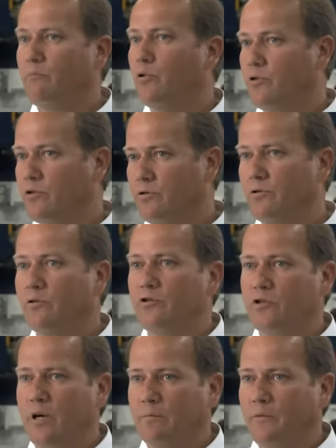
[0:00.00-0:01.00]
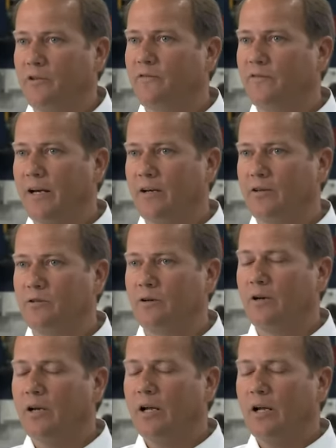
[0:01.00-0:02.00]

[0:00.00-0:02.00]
pushed through the shop much faster.